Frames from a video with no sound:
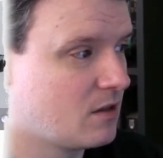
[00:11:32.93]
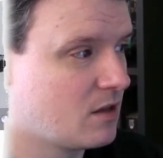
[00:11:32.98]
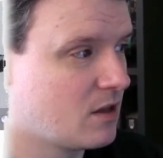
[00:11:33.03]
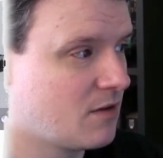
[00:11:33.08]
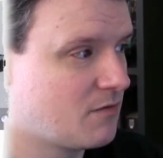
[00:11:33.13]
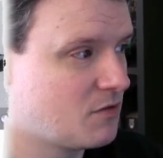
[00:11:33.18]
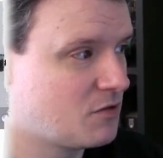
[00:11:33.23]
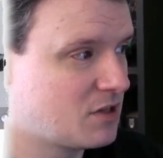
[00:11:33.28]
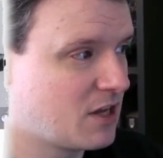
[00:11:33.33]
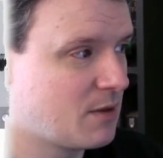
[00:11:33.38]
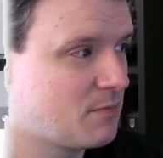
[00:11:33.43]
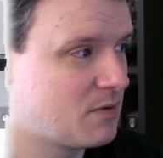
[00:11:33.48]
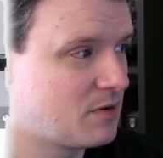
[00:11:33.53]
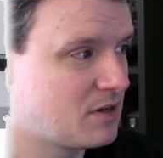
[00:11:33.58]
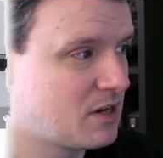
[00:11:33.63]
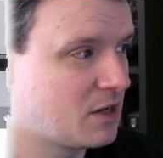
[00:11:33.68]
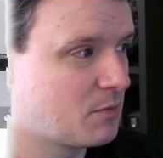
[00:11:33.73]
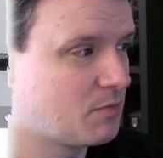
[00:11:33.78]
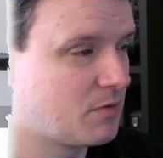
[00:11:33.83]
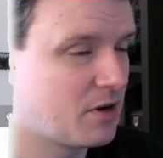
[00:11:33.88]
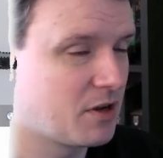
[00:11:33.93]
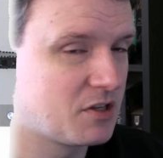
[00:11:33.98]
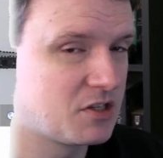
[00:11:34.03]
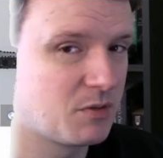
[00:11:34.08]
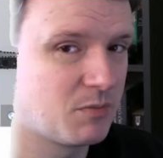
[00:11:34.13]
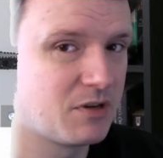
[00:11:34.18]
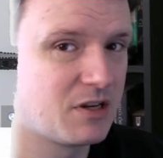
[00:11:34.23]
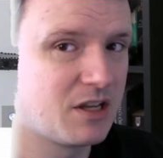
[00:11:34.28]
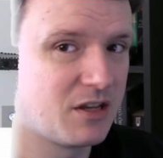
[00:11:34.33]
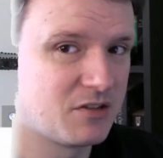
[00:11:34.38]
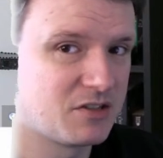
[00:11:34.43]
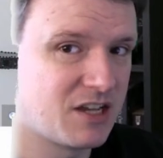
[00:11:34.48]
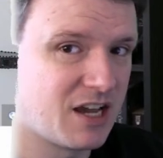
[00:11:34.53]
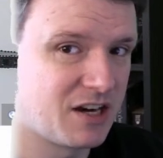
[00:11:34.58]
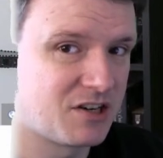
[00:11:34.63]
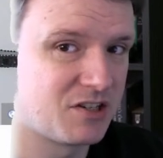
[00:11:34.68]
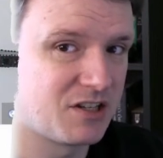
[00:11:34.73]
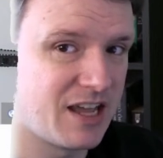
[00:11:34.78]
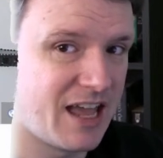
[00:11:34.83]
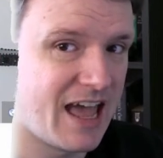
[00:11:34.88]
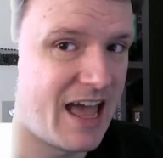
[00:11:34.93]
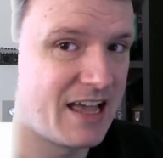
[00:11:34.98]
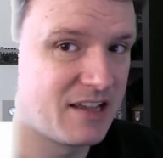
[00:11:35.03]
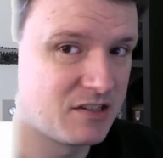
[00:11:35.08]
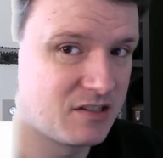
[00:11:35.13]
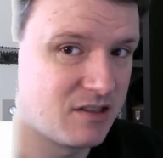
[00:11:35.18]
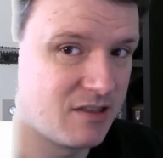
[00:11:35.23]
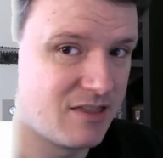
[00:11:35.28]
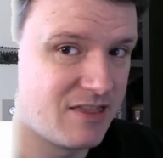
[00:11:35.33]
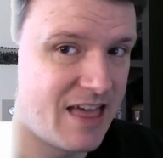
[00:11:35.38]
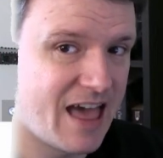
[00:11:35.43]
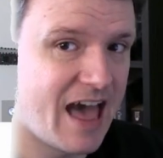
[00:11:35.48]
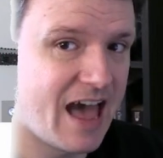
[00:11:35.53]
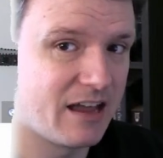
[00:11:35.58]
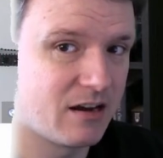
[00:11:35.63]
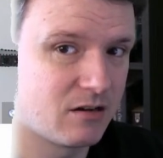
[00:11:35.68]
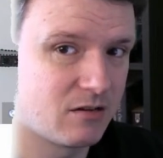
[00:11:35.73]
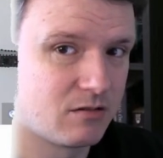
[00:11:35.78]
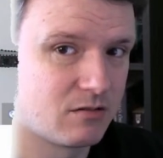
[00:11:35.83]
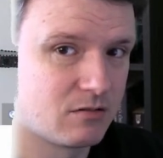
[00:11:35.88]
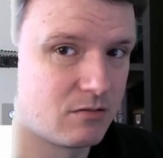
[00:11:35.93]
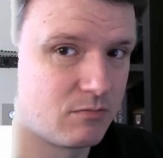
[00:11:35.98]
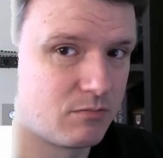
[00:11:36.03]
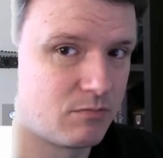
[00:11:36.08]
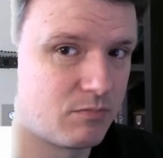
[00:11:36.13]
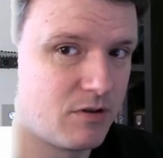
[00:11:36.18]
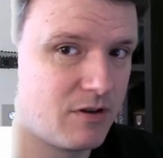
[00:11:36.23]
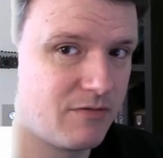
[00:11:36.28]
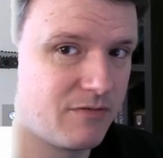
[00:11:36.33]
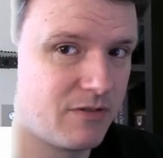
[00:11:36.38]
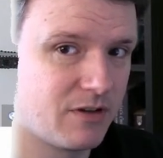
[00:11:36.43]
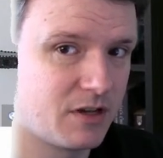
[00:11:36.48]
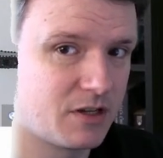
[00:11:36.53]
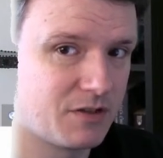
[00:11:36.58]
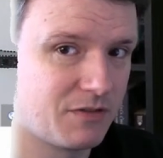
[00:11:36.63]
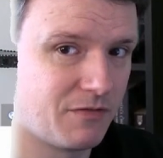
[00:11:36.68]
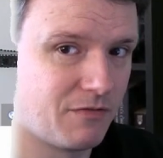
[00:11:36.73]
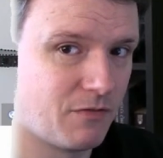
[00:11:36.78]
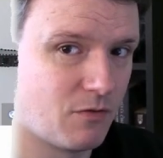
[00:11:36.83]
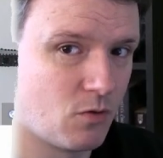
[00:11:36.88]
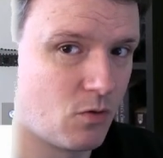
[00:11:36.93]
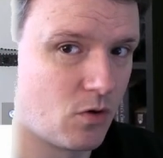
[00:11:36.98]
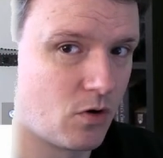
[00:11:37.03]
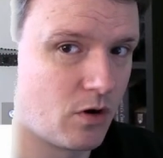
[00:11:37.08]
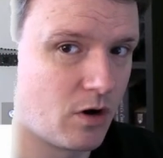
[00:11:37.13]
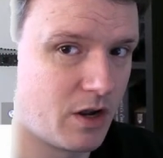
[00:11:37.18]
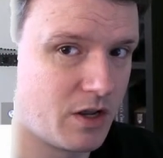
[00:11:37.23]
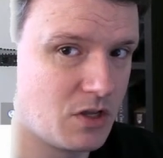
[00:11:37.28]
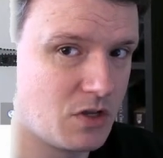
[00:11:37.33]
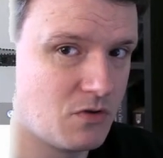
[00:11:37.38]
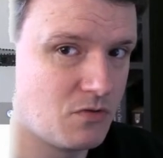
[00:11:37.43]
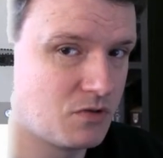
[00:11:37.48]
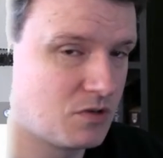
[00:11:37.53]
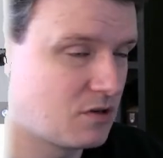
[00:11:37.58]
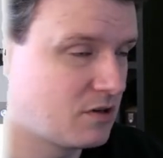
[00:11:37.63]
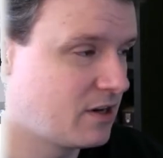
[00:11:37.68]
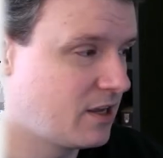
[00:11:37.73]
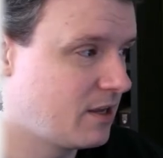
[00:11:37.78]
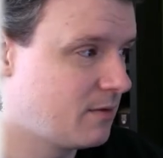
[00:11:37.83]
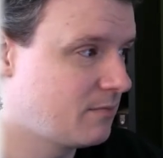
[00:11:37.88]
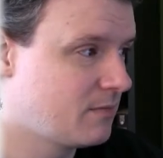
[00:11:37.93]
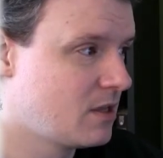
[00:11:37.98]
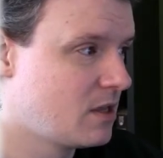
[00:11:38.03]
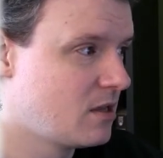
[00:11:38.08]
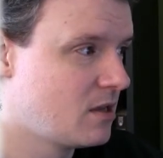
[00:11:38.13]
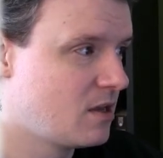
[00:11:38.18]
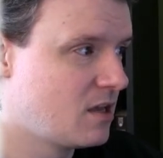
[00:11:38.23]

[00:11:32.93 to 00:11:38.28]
if you type in NickBrick, somebody else actually has that prefix for a username.